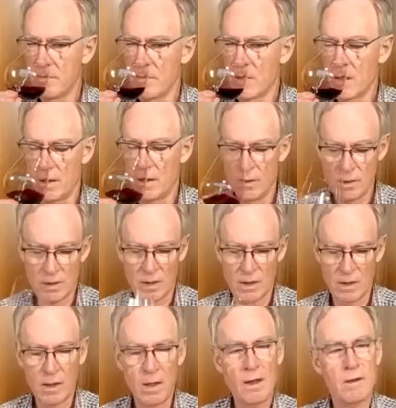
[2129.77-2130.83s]
They're usually
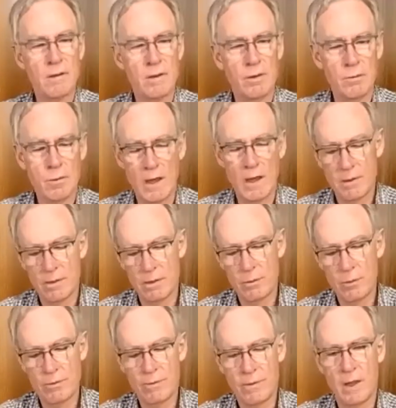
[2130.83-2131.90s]
lighter in weight and
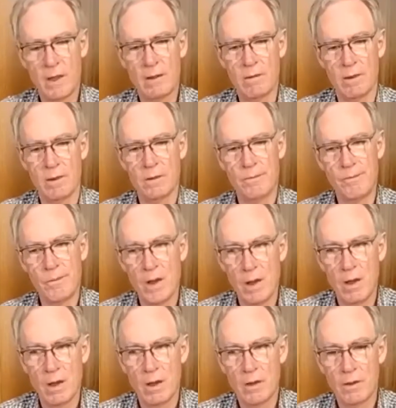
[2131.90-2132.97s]
more fragrant.
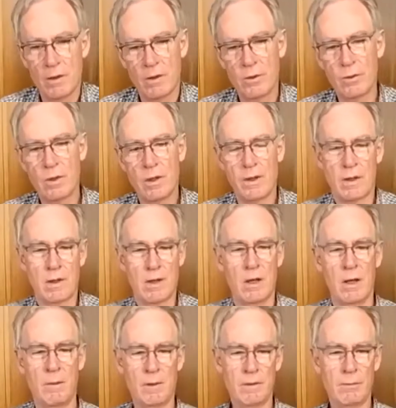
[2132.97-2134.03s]
The cooler the
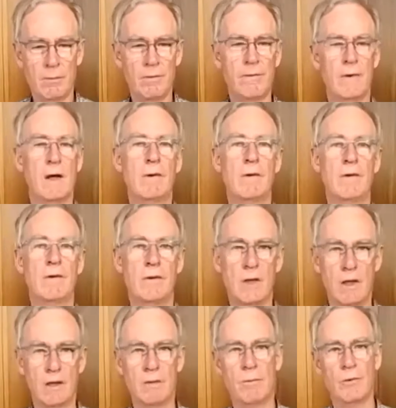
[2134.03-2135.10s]
climate, the more fragrance you
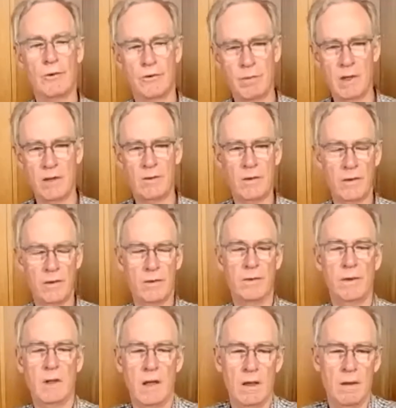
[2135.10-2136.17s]
get, the more spiciness
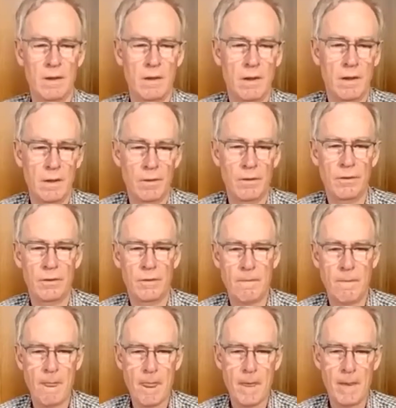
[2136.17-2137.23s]
you get on the nose.
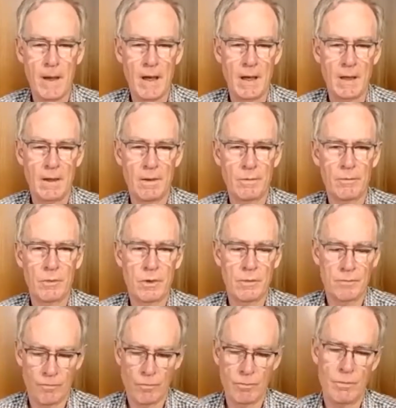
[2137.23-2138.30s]
And
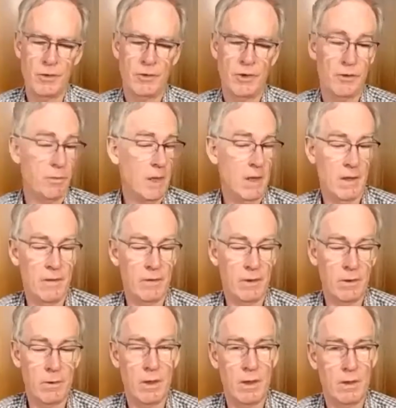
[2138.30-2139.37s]
despite having
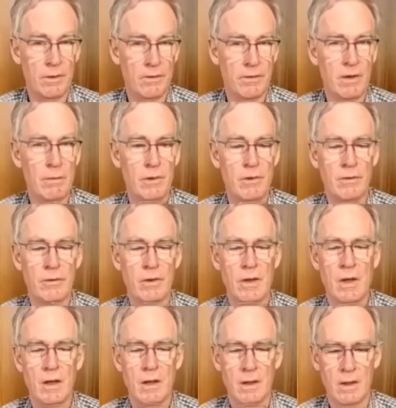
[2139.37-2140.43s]
quite hot summers,
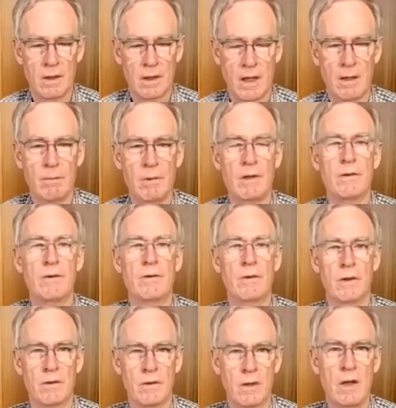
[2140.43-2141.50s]
Canberra
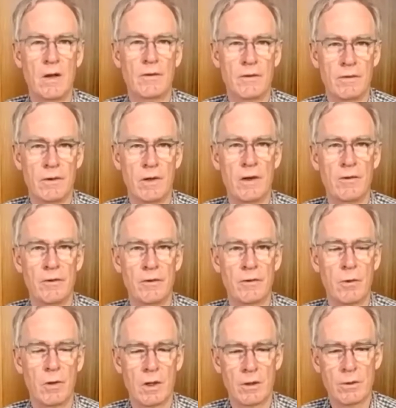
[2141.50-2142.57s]
District classifies as
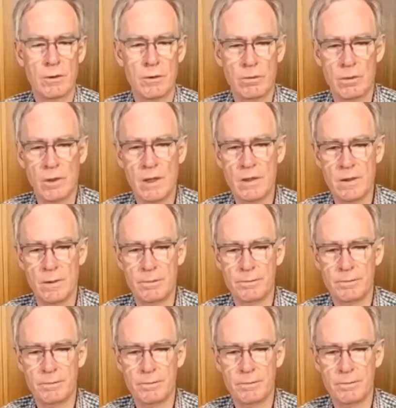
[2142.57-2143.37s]
quite a cool region.